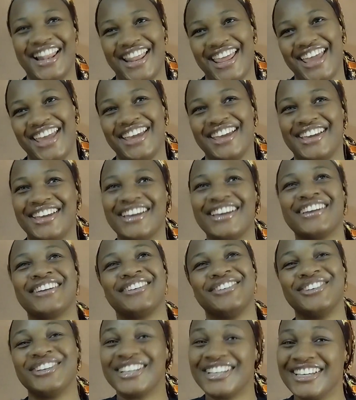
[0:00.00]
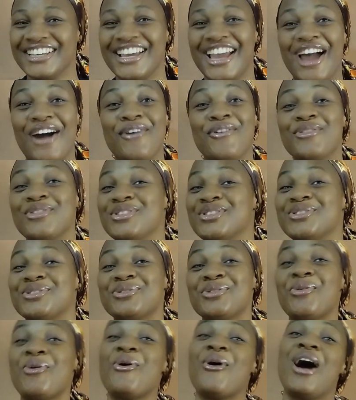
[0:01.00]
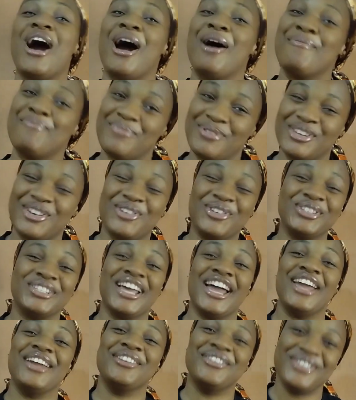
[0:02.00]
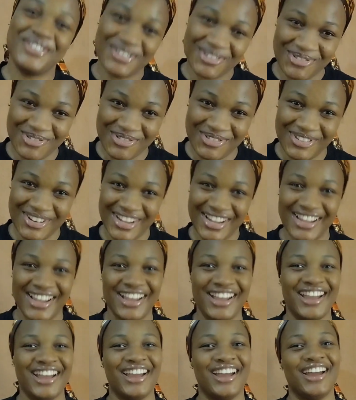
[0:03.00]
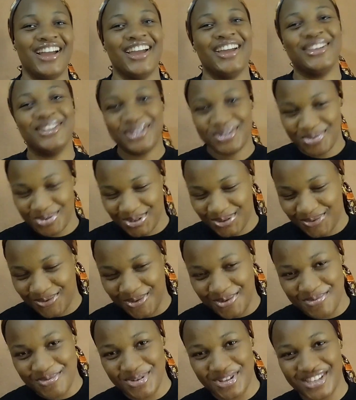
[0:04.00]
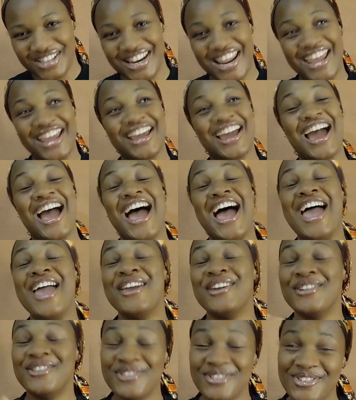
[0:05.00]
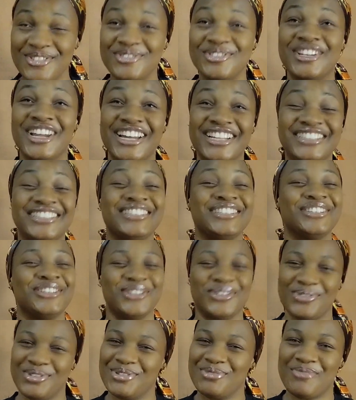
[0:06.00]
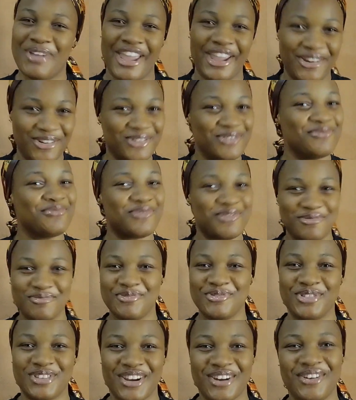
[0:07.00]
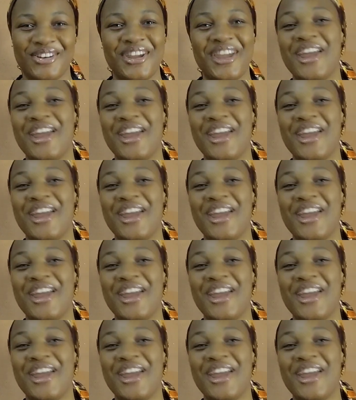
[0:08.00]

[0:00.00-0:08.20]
Like, okay, I was so happy because I knew it was for me. Like, I knew that it was my own proposal.